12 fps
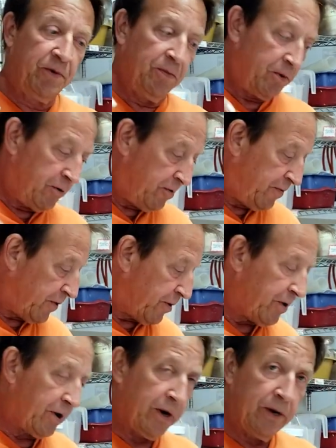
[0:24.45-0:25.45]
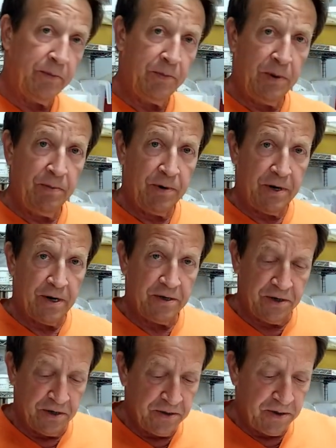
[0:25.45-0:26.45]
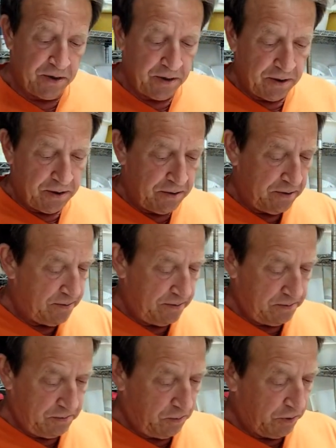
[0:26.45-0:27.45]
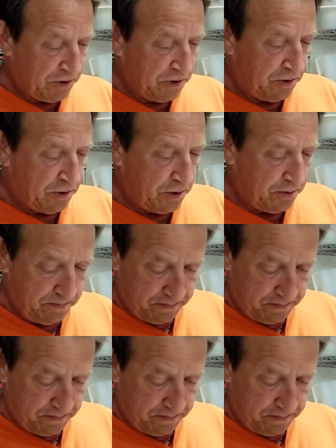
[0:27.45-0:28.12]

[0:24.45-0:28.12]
them over and people got dizzy and wasn't good.